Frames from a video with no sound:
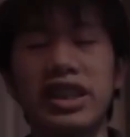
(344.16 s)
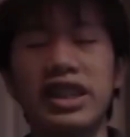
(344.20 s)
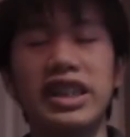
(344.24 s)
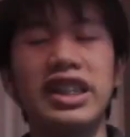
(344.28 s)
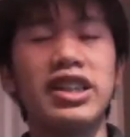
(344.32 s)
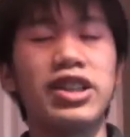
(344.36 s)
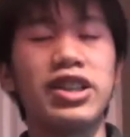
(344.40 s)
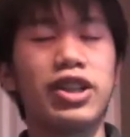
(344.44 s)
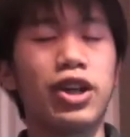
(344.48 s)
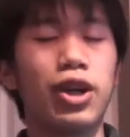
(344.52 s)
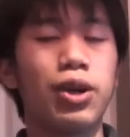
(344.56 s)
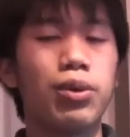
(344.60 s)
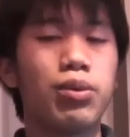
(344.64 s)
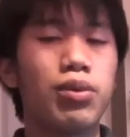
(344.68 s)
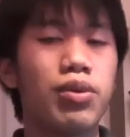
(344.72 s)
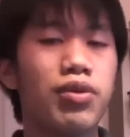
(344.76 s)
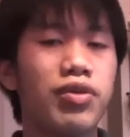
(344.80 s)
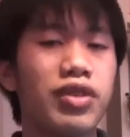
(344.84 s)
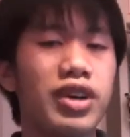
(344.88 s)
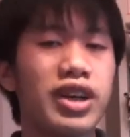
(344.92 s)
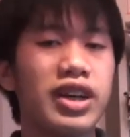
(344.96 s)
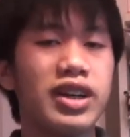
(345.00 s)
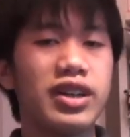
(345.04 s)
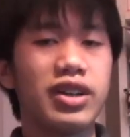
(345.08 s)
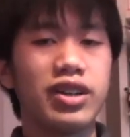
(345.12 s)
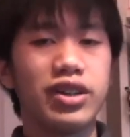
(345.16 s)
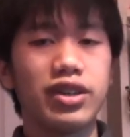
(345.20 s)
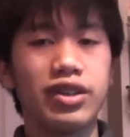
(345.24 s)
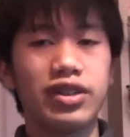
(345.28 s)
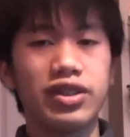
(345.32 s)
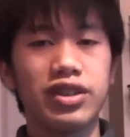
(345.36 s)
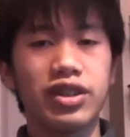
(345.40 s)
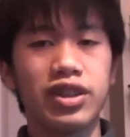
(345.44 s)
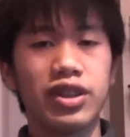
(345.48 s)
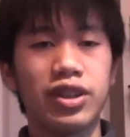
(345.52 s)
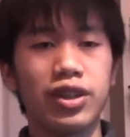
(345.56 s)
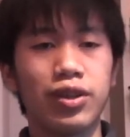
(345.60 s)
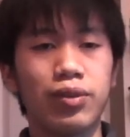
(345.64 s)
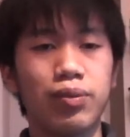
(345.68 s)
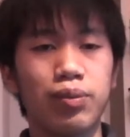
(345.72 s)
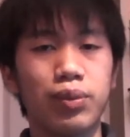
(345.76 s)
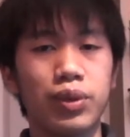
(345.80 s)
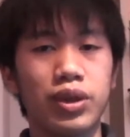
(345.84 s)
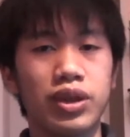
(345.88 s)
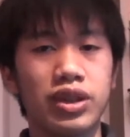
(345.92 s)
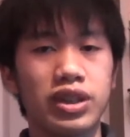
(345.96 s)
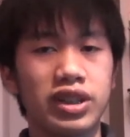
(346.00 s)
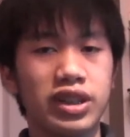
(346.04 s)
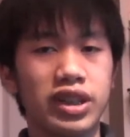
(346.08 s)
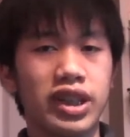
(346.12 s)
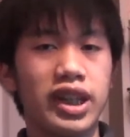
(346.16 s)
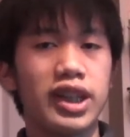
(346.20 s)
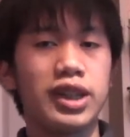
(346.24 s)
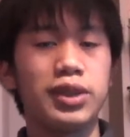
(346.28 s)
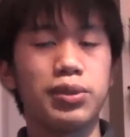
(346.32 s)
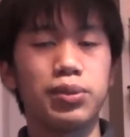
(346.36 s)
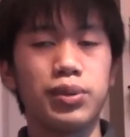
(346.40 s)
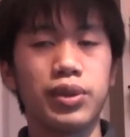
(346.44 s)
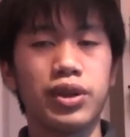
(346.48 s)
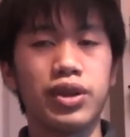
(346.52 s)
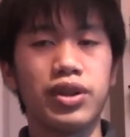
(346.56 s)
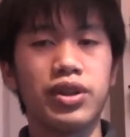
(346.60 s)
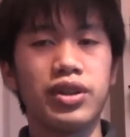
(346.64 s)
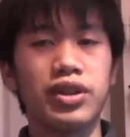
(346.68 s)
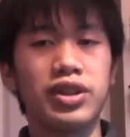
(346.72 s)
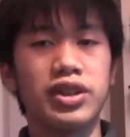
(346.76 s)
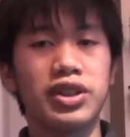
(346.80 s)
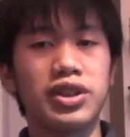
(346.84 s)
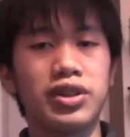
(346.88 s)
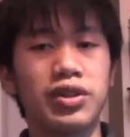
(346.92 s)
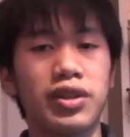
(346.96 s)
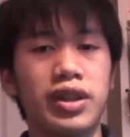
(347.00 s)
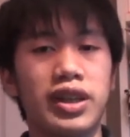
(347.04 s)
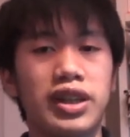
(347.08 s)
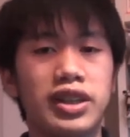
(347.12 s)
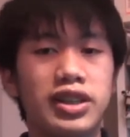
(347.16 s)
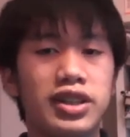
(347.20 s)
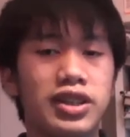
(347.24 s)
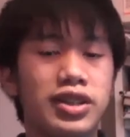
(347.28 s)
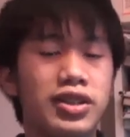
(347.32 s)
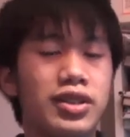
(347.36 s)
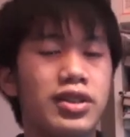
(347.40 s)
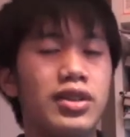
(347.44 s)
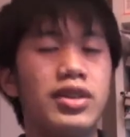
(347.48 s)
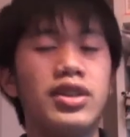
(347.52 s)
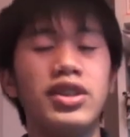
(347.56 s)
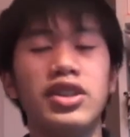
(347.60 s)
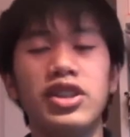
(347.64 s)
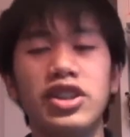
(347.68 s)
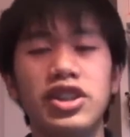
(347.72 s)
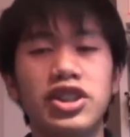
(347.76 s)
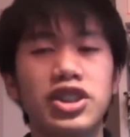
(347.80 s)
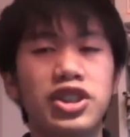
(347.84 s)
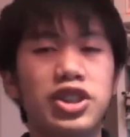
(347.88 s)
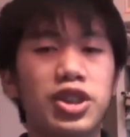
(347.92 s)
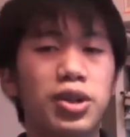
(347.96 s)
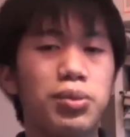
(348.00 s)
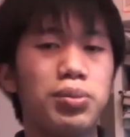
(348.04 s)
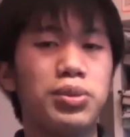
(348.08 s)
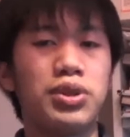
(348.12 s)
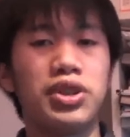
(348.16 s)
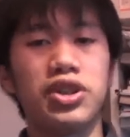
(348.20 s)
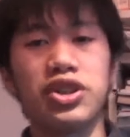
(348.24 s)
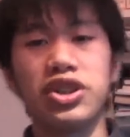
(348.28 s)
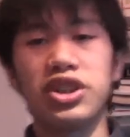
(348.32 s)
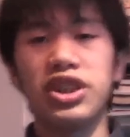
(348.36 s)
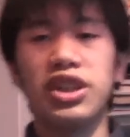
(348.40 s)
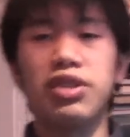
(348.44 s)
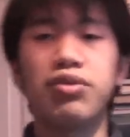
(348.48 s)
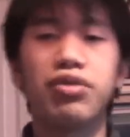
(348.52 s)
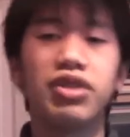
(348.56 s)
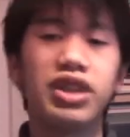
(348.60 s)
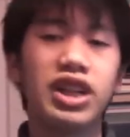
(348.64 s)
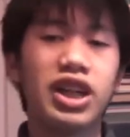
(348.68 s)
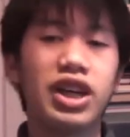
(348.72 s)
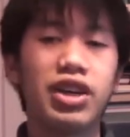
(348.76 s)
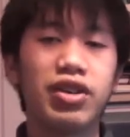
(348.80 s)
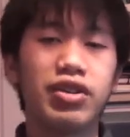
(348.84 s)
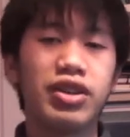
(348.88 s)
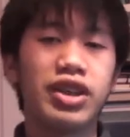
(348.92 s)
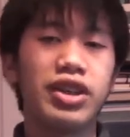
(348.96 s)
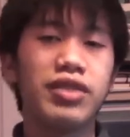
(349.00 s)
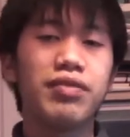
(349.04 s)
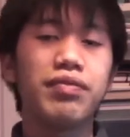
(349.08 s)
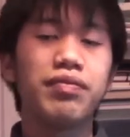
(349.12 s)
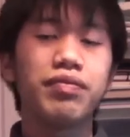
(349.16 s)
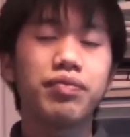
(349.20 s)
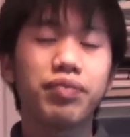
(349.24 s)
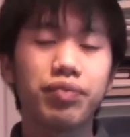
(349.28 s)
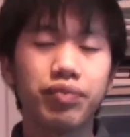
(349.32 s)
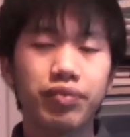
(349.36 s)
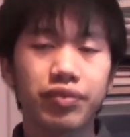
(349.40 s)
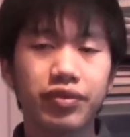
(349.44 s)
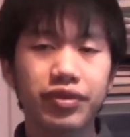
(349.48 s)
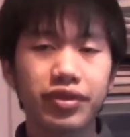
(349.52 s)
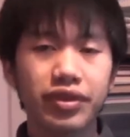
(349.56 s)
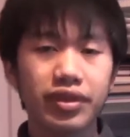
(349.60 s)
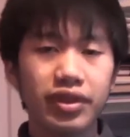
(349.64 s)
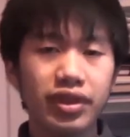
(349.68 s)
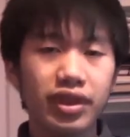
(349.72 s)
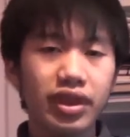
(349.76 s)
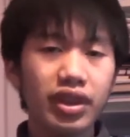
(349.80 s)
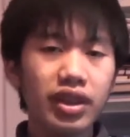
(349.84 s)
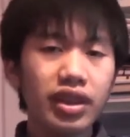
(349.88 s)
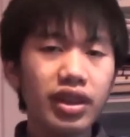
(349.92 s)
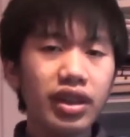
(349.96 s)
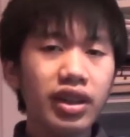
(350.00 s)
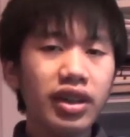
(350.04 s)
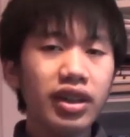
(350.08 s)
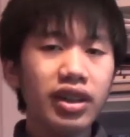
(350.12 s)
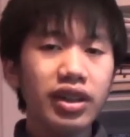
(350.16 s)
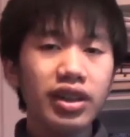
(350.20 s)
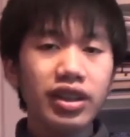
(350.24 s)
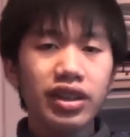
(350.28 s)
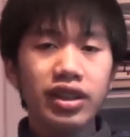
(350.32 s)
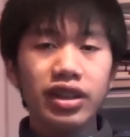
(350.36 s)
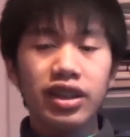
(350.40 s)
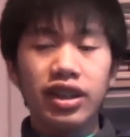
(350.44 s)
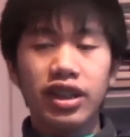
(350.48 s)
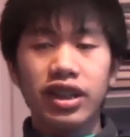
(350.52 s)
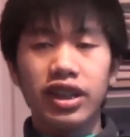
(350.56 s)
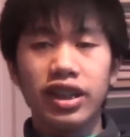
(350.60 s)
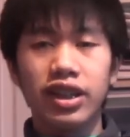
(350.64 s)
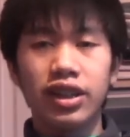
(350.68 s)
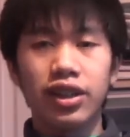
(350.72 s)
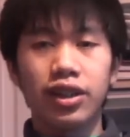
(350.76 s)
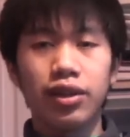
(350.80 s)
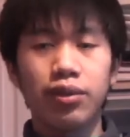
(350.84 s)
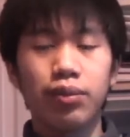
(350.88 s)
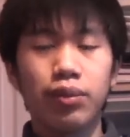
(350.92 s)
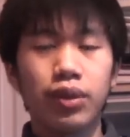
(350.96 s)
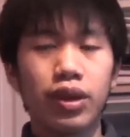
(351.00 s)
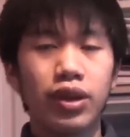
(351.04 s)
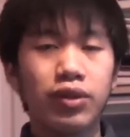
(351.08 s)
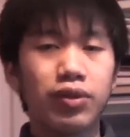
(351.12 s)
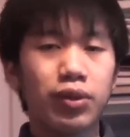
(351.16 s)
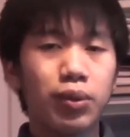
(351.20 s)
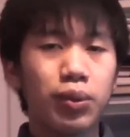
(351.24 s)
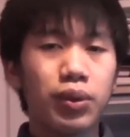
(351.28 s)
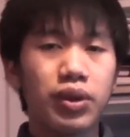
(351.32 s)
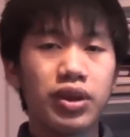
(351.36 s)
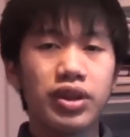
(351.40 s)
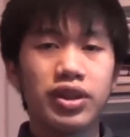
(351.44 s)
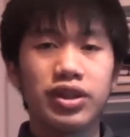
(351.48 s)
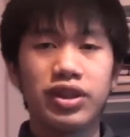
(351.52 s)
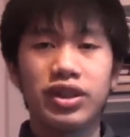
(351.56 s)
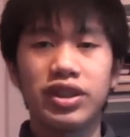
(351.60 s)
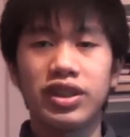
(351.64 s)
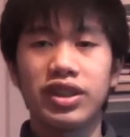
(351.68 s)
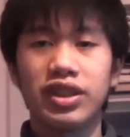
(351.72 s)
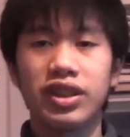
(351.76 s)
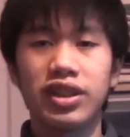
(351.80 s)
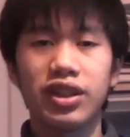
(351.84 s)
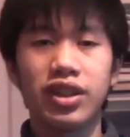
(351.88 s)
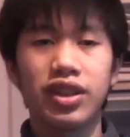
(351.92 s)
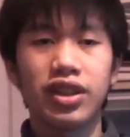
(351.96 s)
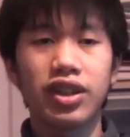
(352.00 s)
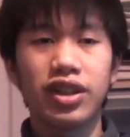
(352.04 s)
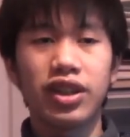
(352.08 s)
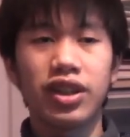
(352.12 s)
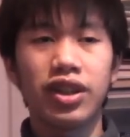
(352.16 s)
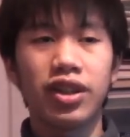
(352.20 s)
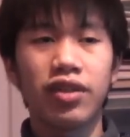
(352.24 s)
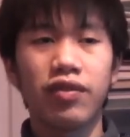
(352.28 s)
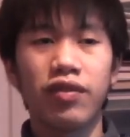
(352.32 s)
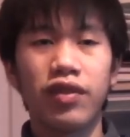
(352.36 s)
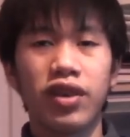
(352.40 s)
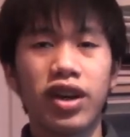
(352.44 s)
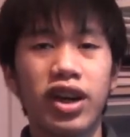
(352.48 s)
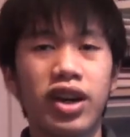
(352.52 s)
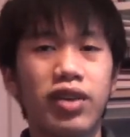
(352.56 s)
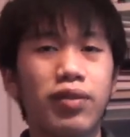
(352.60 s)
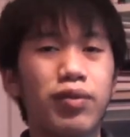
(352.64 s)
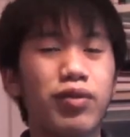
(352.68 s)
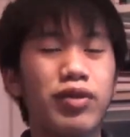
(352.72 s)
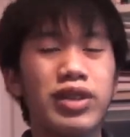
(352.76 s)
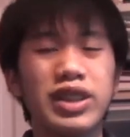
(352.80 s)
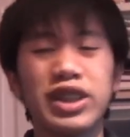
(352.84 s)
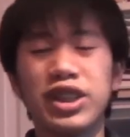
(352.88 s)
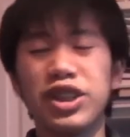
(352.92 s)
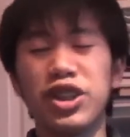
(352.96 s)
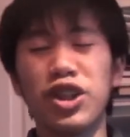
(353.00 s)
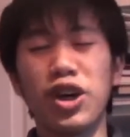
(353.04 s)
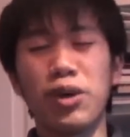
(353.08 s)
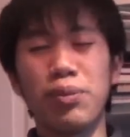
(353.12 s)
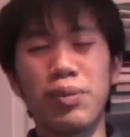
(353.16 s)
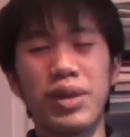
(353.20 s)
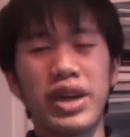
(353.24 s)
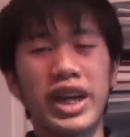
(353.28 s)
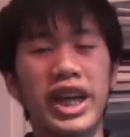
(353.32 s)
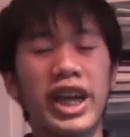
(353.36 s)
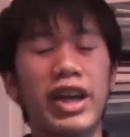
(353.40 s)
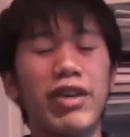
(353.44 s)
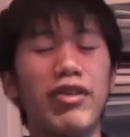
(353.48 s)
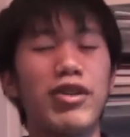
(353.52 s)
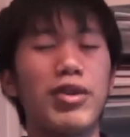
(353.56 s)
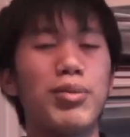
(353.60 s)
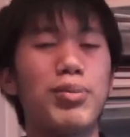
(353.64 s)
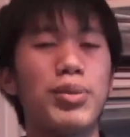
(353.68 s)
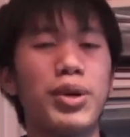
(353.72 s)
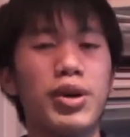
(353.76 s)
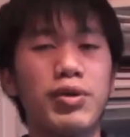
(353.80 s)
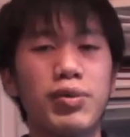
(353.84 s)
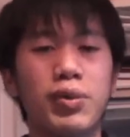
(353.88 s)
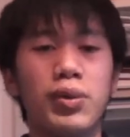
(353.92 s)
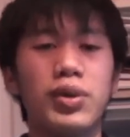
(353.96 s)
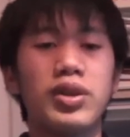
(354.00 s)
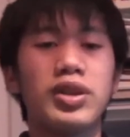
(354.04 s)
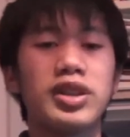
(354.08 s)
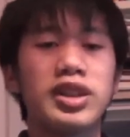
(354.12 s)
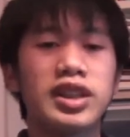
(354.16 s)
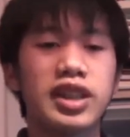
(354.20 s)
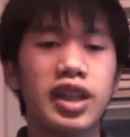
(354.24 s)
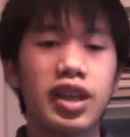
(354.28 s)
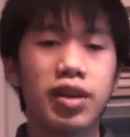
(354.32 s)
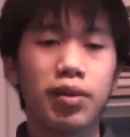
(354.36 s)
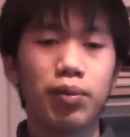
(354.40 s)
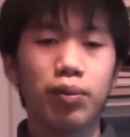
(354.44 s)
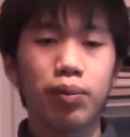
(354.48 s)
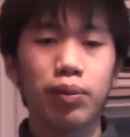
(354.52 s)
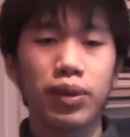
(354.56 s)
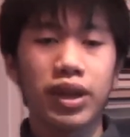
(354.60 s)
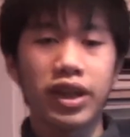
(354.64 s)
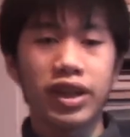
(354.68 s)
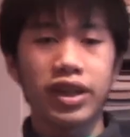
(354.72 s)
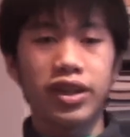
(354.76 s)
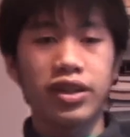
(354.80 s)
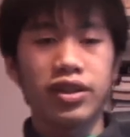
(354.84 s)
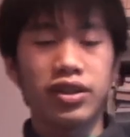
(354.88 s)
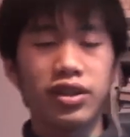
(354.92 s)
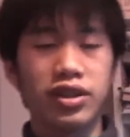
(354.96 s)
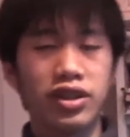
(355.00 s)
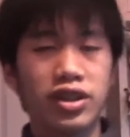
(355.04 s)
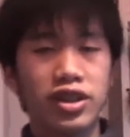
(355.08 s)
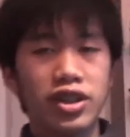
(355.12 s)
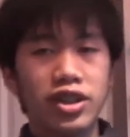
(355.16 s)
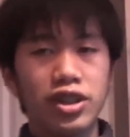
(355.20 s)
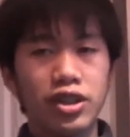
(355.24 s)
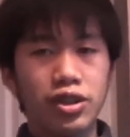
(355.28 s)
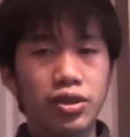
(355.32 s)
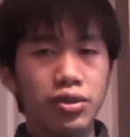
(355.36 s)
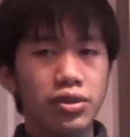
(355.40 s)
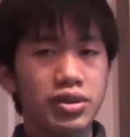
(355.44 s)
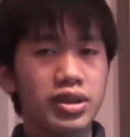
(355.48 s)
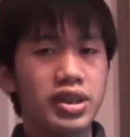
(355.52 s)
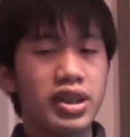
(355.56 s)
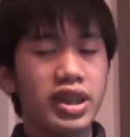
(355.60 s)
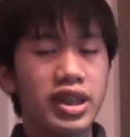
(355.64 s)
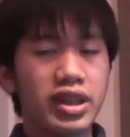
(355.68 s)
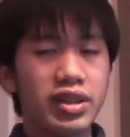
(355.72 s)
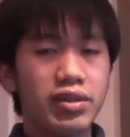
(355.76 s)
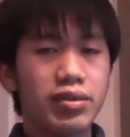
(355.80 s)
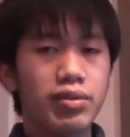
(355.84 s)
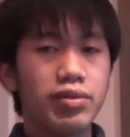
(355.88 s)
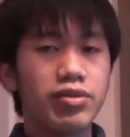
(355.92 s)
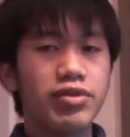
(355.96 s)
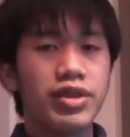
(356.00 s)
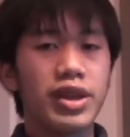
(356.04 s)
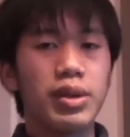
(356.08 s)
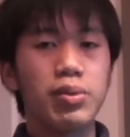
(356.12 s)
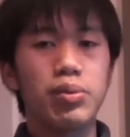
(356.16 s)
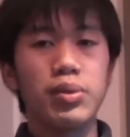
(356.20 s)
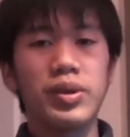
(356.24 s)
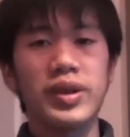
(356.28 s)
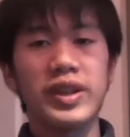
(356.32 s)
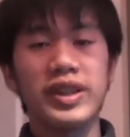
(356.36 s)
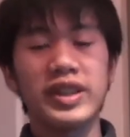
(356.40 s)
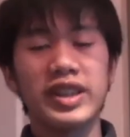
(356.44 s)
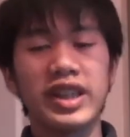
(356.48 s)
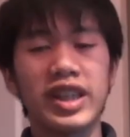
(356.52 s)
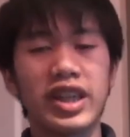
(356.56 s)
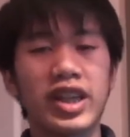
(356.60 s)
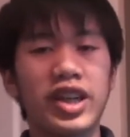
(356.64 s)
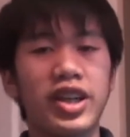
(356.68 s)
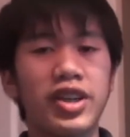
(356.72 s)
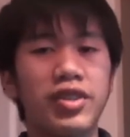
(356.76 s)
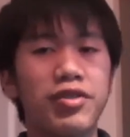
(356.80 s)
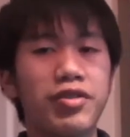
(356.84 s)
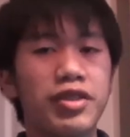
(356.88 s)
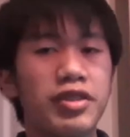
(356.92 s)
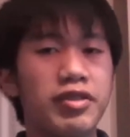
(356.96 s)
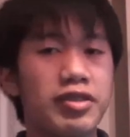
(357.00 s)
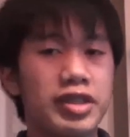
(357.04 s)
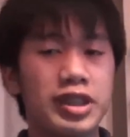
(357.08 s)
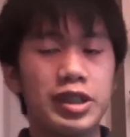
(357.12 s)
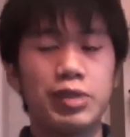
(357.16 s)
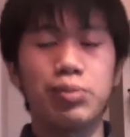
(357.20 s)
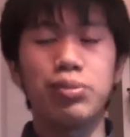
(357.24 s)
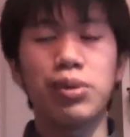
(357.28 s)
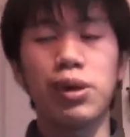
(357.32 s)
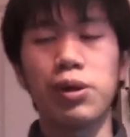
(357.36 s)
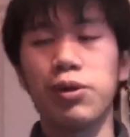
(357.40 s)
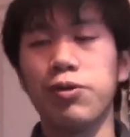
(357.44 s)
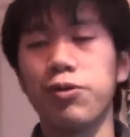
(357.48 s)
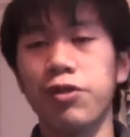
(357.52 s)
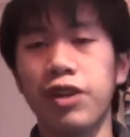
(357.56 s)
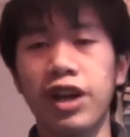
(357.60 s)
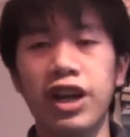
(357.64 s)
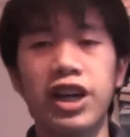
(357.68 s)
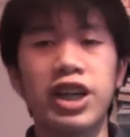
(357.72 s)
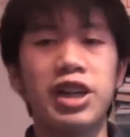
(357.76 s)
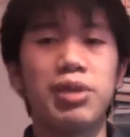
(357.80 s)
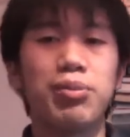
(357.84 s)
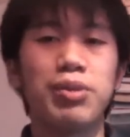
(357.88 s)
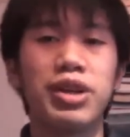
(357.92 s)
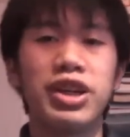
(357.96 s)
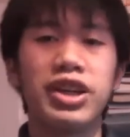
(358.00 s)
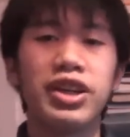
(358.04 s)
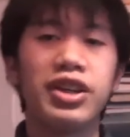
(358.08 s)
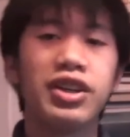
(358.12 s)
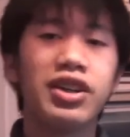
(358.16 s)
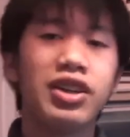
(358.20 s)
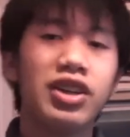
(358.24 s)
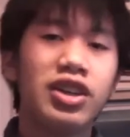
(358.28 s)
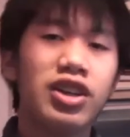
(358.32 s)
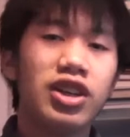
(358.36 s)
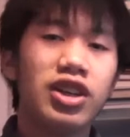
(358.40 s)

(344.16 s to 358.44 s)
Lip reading: didn't keep going with that because I had work, so I had to stop production every now and then. Other ones, this is not my area, but other ones that may use like fabrics, that kind of thing. This is probably for anime.